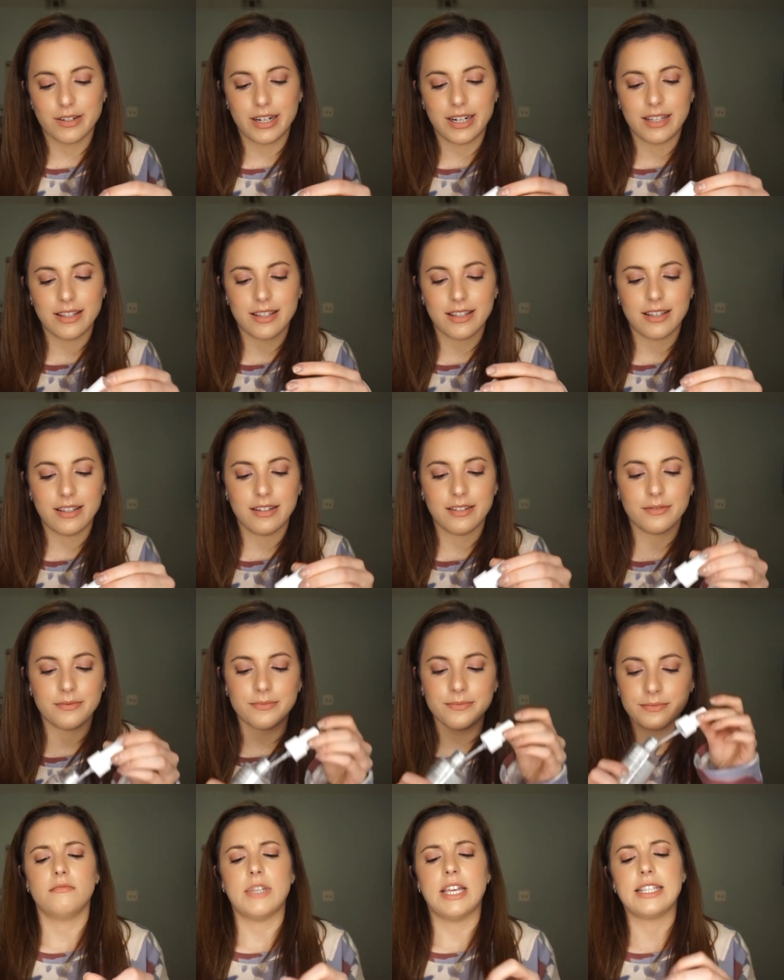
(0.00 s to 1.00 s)
or
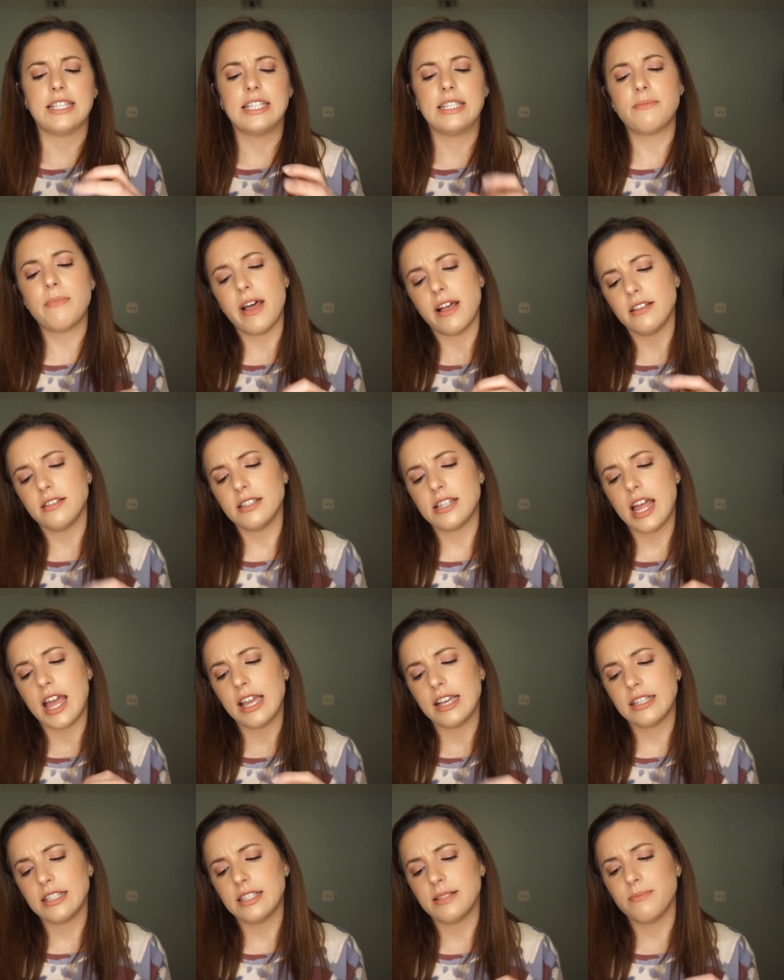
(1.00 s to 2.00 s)
anything. It smells
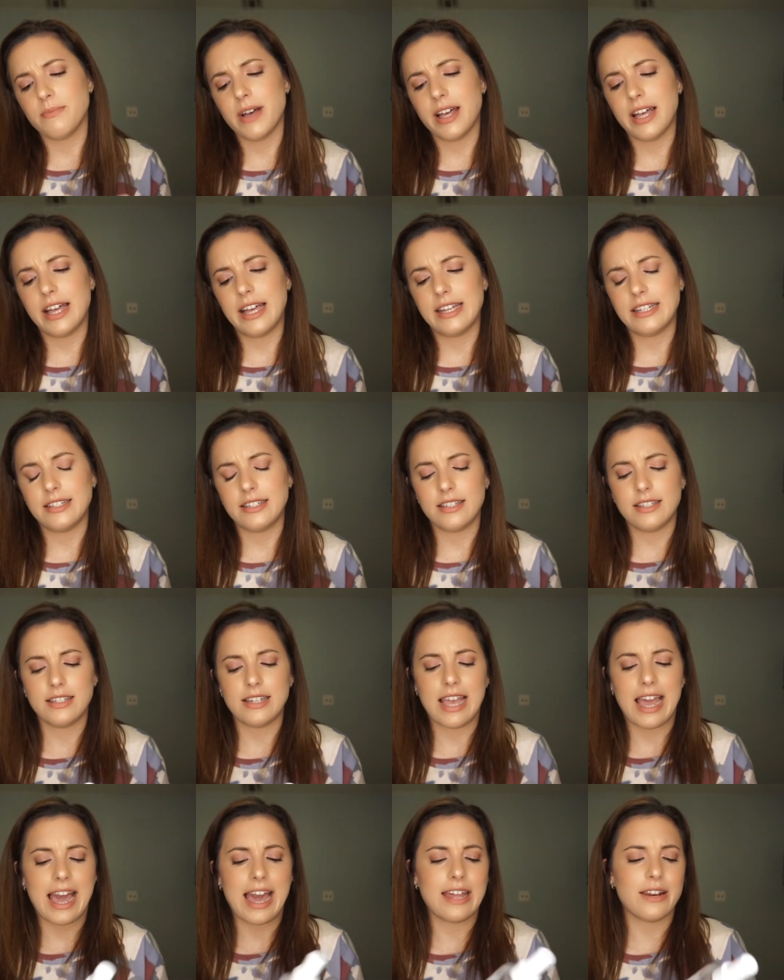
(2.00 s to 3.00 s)
nice, but
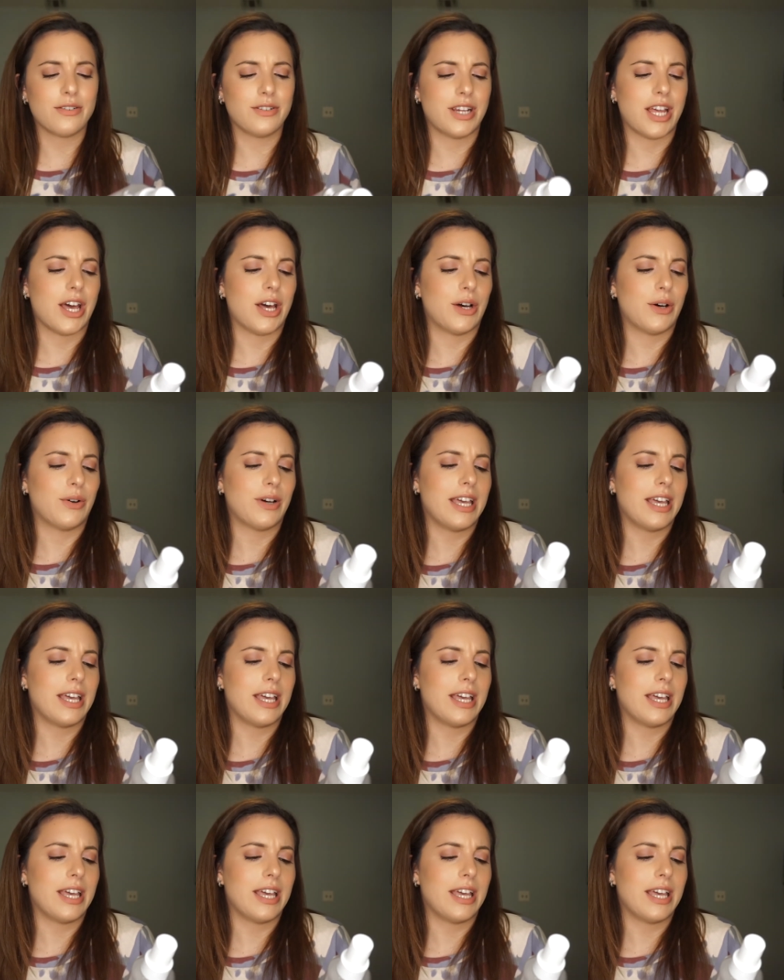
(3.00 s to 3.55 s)
I don't know.